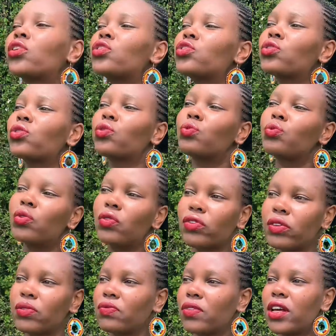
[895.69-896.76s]
is not
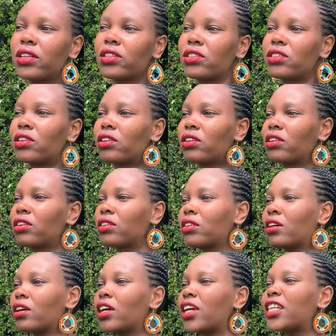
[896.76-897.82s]
moving faster.
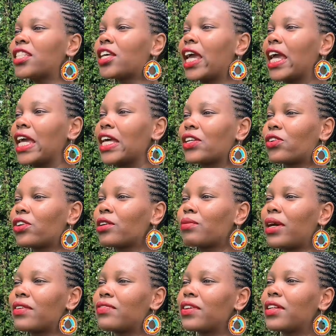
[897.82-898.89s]
It's hindering
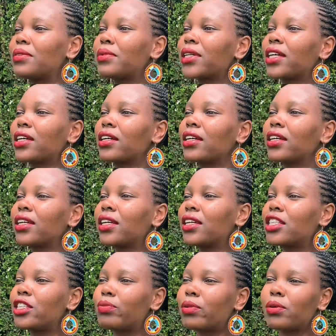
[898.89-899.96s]
my filming.
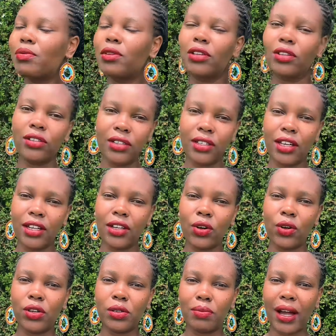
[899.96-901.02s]
It's probably not getting
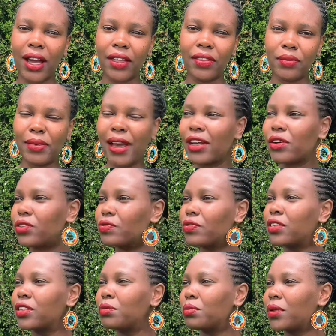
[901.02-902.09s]
caught by the
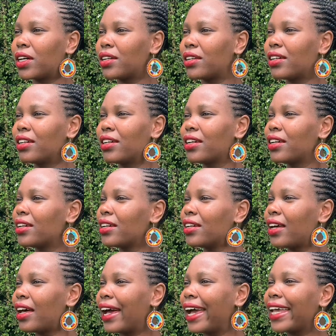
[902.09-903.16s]
microphone, but
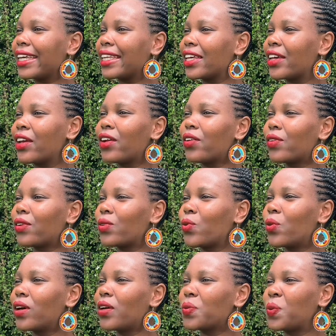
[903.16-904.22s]
I can hear it
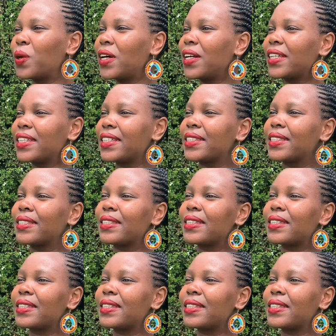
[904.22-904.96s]
quite well. It's